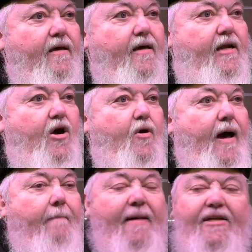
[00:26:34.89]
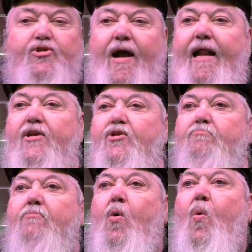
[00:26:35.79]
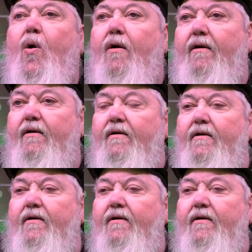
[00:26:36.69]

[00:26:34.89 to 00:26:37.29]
you know, by trying to do more